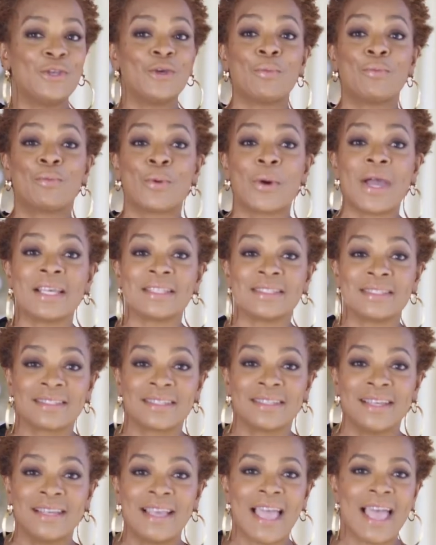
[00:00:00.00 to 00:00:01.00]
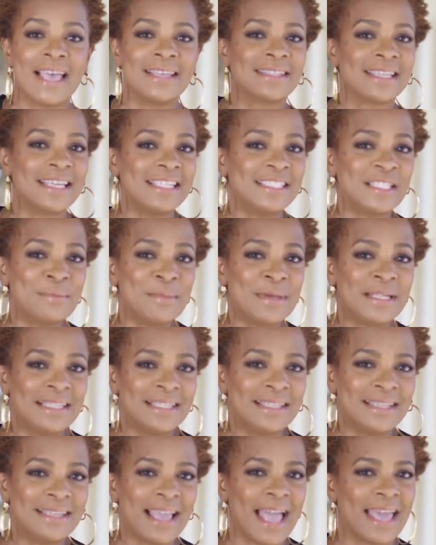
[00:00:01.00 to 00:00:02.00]
your breasts, as
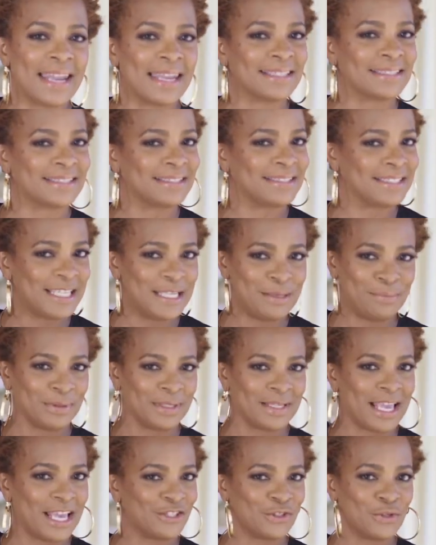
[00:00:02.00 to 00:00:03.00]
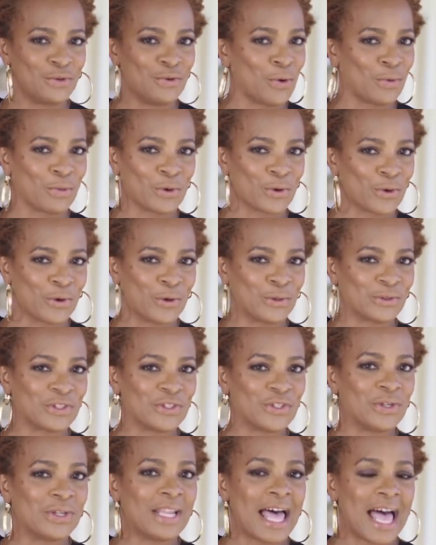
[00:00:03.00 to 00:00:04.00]
intimately and as deeply as you know the girls
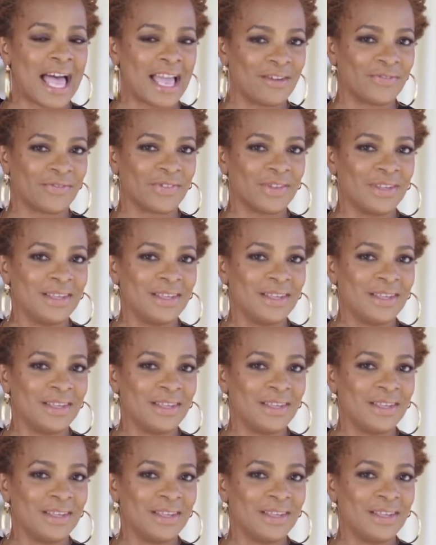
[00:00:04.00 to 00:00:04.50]
in your life.